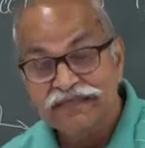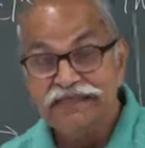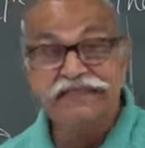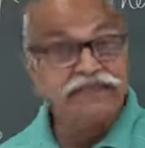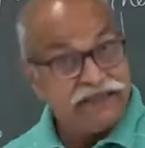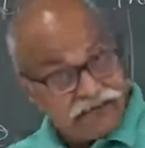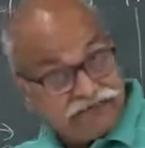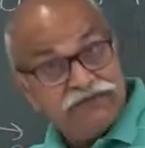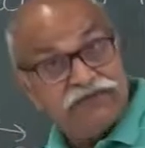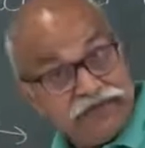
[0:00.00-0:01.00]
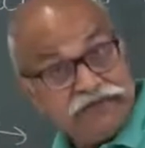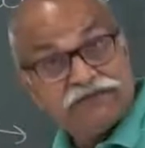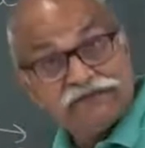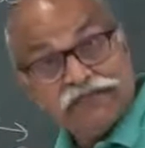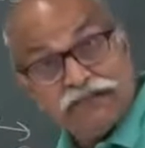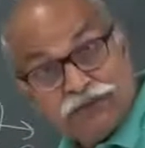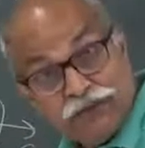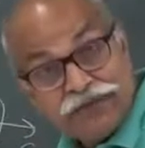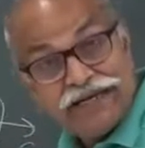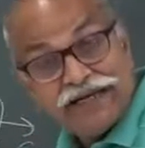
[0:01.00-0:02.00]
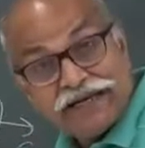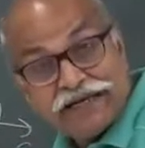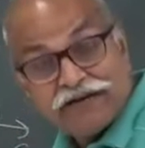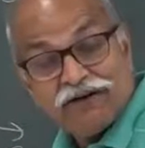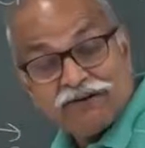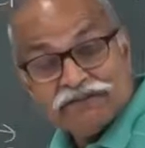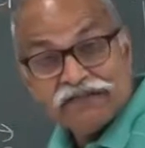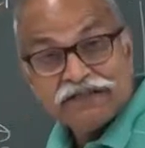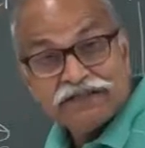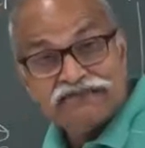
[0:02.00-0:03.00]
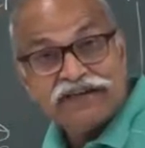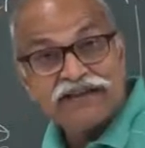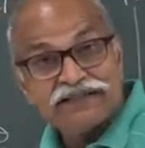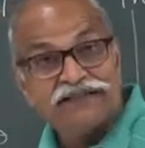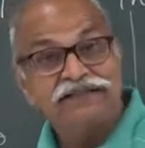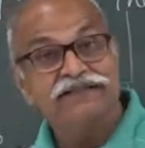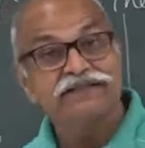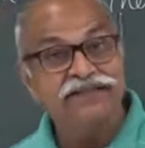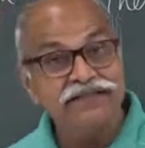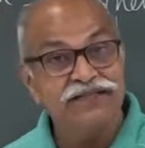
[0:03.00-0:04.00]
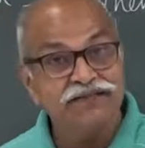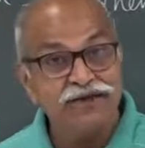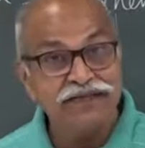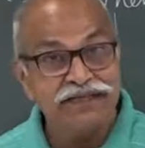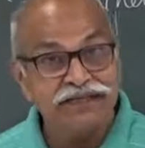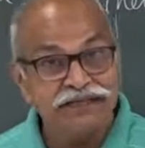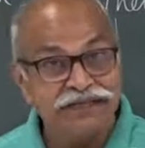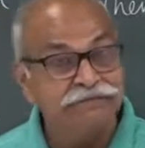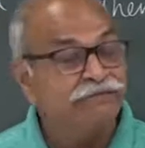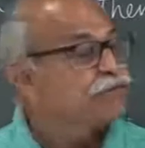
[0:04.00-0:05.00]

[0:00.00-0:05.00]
then yes, we do take care of the fact that earth is not inertial.